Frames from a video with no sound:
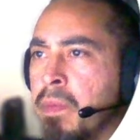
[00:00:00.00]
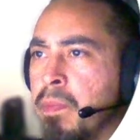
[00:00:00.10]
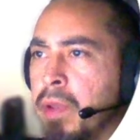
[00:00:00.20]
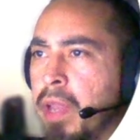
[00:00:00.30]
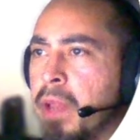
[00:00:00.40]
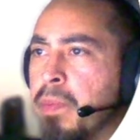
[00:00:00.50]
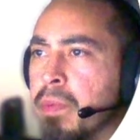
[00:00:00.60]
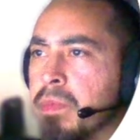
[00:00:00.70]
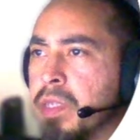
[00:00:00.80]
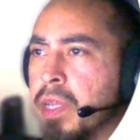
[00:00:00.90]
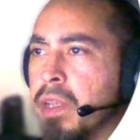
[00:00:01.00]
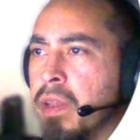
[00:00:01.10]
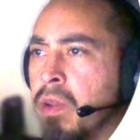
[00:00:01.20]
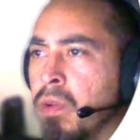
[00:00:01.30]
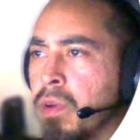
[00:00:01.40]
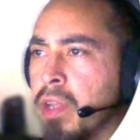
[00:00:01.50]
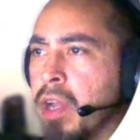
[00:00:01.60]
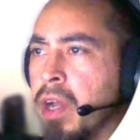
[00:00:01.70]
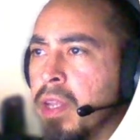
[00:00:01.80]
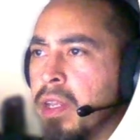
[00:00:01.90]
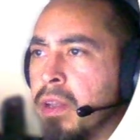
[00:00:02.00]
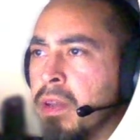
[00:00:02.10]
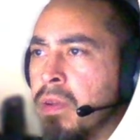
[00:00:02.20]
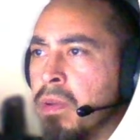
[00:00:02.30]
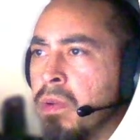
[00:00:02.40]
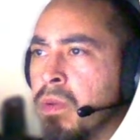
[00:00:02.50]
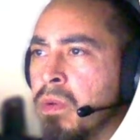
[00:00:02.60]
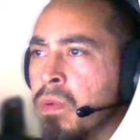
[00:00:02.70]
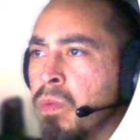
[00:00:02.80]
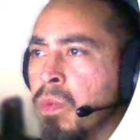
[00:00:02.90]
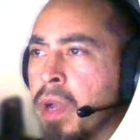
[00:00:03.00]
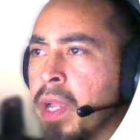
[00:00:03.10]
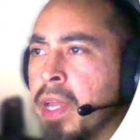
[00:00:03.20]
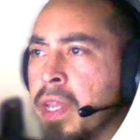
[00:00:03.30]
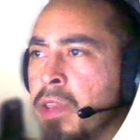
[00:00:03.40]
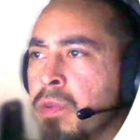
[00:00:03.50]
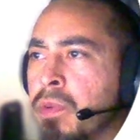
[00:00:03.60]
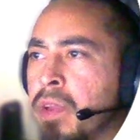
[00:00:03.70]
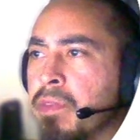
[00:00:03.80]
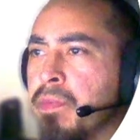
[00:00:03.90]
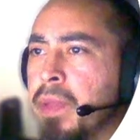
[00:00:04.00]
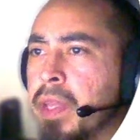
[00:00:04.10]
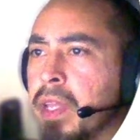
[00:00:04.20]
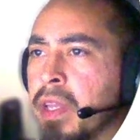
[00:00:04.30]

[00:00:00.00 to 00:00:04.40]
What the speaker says: But Abram said, Lord God, what can you give me,